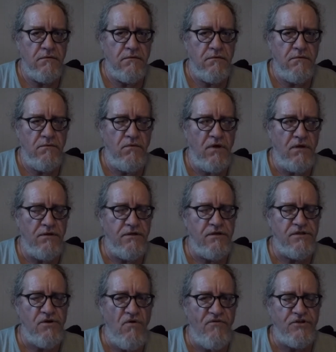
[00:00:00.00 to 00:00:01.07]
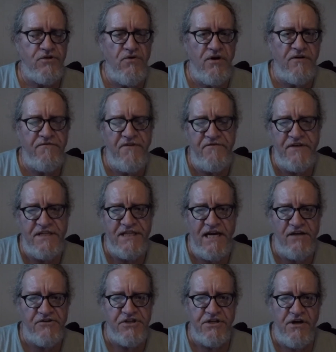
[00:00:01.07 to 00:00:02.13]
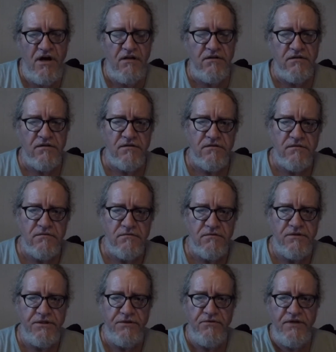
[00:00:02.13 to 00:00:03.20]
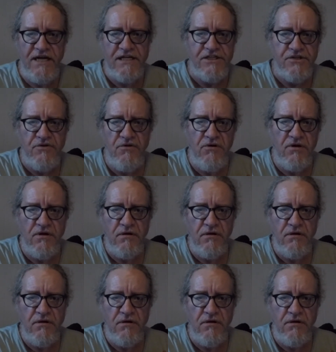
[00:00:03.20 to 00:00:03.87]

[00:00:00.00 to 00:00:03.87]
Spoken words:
Well, there's over $250,000 due next door.